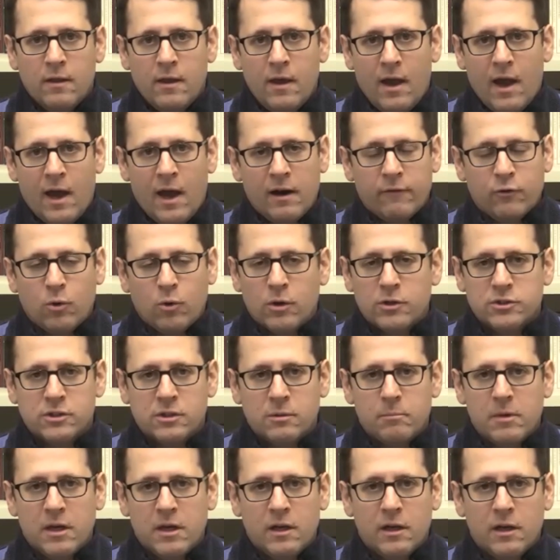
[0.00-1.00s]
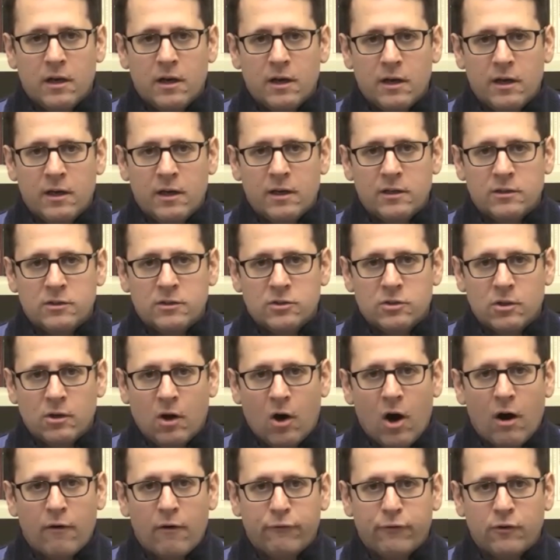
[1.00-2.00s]
And of course, the media is
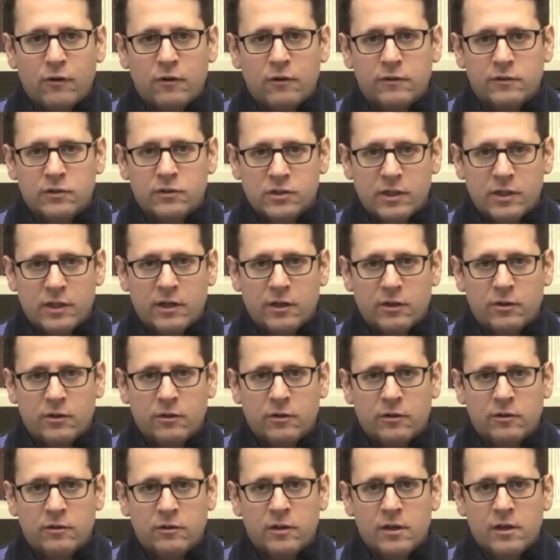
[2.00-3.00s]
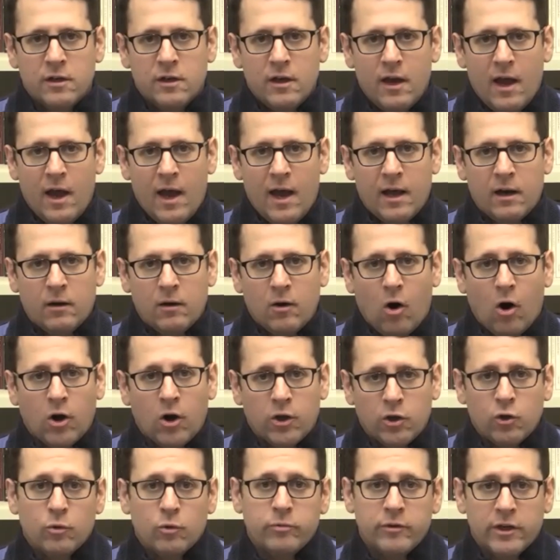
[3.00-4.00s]
awful, cynical, and
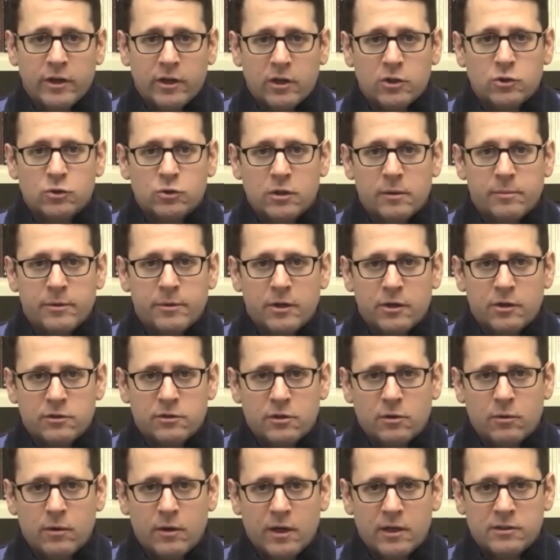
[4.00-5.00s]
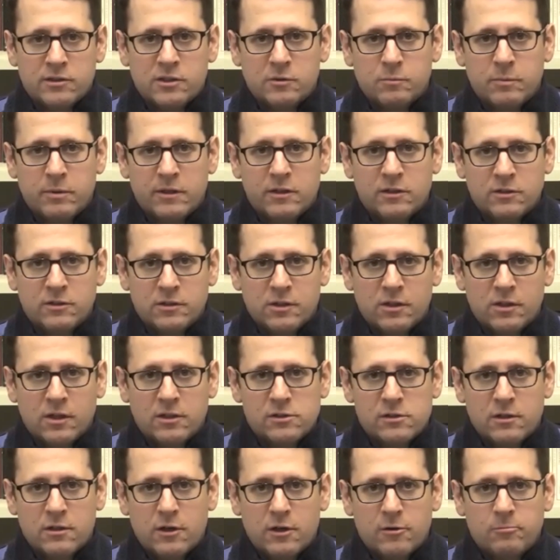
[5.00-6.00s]
arguably a contributor to it, as has been
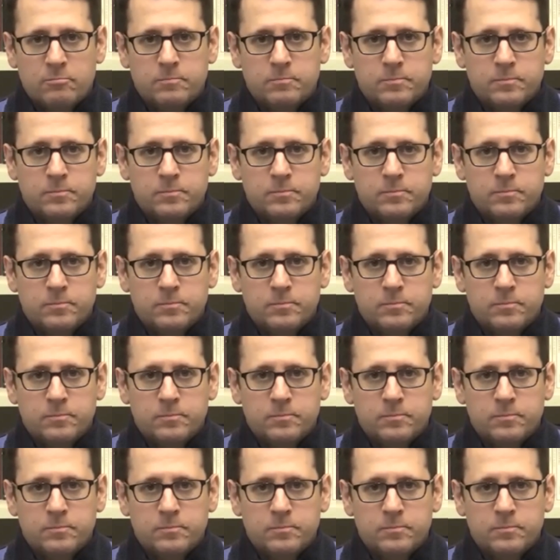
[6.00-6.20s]
discussed here.